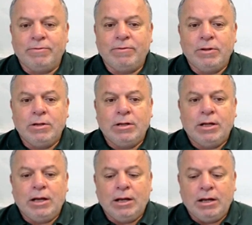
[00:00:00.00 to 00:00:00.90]
of
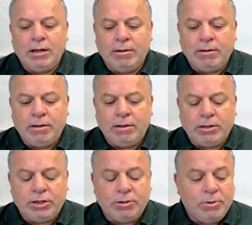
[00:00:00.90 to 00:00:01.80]

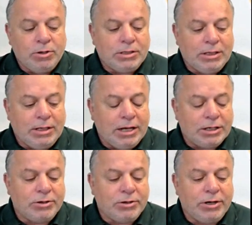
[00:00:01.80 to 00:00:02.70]
the community
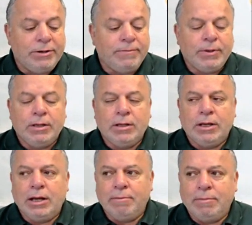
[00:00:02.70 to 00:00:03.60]
history,
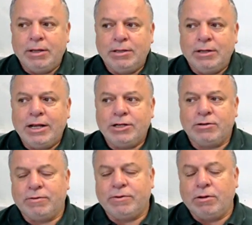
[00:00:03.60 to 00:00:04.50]
and the
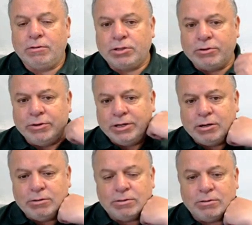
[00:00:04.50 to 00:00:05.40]
nature of culture in
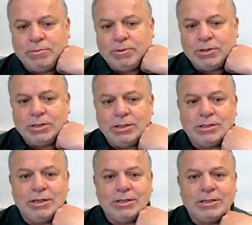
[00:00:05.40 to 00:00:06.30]
coastal
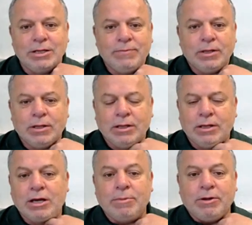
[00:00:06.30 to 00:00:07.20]
communities is
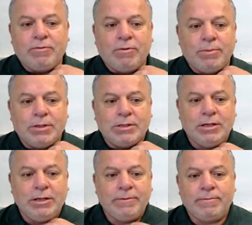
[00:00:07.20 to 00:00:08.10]
coming from the
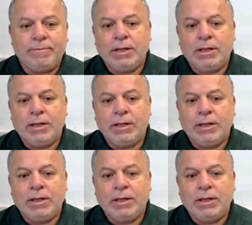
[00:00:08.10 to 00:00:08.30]
sea.